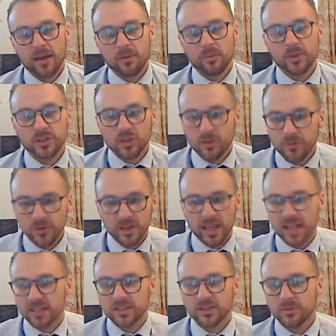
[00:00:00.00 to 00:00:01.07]
which often
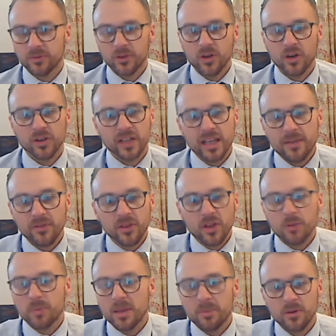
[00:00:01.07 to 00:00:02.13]
gets forgotten, even though
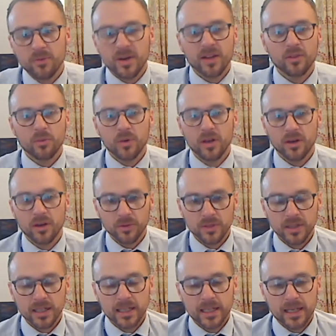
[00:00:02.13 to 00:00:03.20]
people around the world